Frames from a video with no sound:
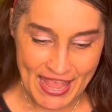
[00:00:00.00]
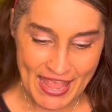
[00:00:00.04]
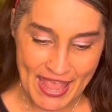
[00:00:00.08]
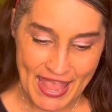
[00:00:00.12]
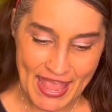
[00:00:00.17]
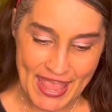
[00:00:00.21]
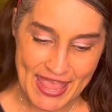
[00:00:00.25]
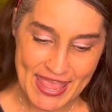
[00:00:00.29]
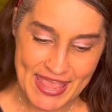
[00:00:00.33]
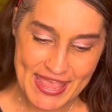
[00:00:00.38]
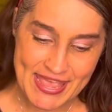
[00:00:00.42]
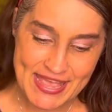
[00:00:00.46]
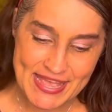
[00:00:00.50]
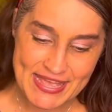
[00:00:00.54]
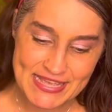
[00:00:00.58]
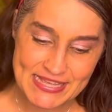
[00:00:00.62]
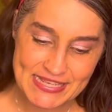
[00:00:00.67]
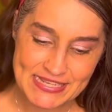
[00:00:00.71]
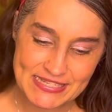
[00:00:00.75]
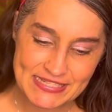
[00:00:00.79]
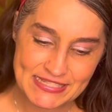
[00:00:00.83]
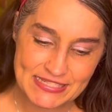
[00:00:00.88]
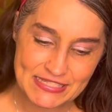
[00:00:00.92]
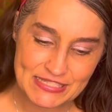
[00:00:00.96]

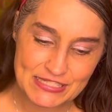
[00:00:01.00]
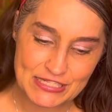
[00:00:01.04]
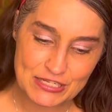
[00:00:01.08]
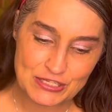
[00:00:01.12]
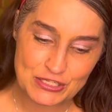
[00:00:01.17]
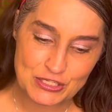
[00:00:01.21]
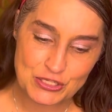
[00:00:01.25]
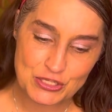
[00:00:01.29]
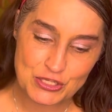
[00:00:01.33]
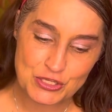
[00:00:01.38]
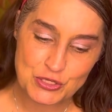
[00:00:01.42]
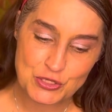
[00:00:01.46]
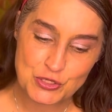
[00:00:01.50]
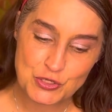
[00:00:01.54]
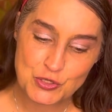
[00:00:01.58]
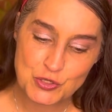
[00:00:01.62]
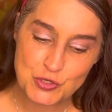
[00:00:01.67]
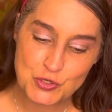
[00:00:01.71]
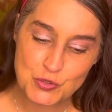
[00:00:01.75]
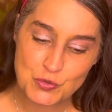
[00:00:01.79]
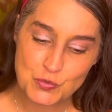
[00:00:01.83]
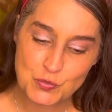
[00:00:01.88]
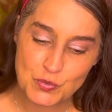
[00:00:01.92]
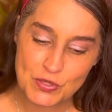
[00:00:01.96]
And
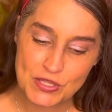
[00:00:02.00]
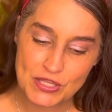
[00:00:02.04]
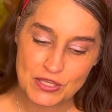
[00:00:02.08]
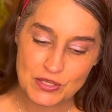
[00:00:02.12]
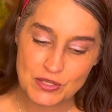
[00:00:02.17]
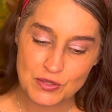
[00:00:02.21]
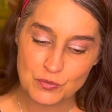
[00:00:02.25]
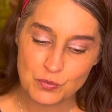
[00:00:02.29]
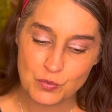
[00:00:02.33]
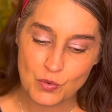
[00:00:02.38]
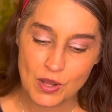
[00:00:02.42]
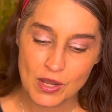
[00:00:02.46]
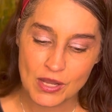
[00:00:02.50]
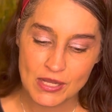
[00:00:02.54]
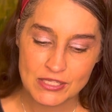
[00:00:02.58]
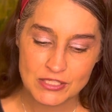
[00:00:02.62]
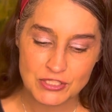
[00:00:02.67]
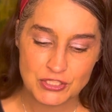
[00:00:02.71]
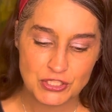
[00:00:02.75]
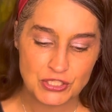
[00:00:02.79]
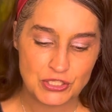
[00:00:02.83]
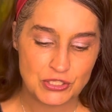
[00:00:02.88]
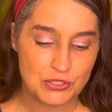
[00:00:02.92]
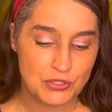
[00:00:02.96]
you will want
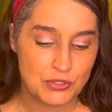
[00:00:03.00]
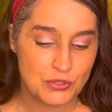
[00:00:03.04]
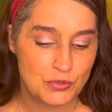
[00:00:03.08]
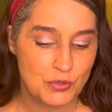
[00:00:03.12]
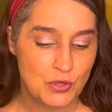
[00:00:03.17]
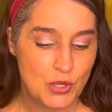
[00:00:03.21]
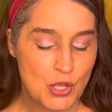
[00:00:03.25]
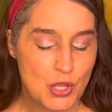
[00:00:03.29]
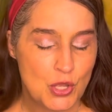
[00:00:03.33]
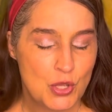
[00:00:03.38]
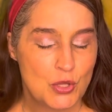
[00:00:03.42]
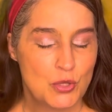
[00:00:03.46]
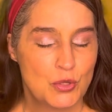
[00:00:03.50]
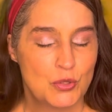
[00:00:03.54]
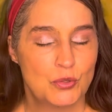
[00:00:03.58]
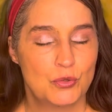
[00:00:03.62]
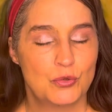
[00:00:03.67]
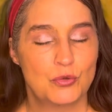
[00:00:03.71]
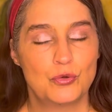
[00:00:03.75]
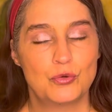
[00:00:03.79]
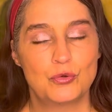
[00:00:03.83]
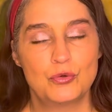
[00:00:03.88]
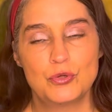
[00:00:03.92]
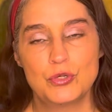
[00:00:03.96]
to
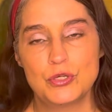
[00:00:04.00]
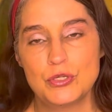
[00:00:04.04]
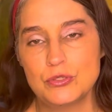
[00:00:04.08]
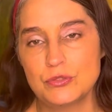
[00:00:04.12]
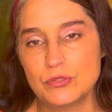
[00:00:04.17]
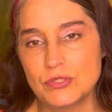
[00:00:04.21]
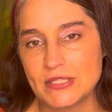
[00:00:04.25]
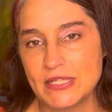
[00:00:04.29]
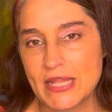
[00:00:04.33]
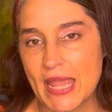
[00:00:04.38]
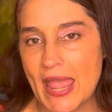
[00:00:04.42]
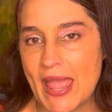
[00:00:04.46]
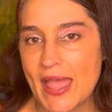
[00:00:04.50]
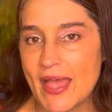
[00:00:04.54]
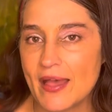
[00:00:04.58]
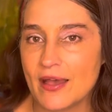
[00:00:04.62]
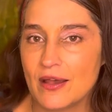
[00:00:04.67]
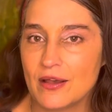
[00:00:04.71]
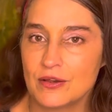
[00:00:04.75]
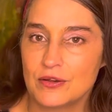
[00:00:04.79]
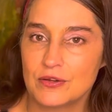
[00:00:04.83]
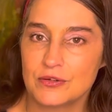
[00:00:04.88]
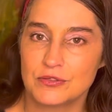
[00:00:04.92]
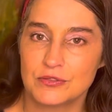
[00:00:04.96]
root
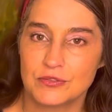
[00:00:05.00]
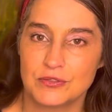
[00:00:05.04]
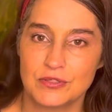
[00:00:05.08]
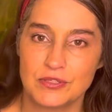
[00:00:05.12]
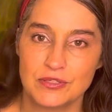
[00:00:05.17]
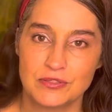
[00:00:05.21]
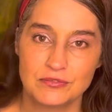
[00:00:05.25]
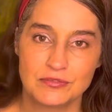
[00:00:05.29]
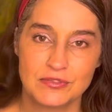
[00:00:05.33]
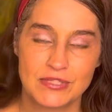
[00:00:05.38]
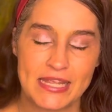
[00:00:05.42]
down,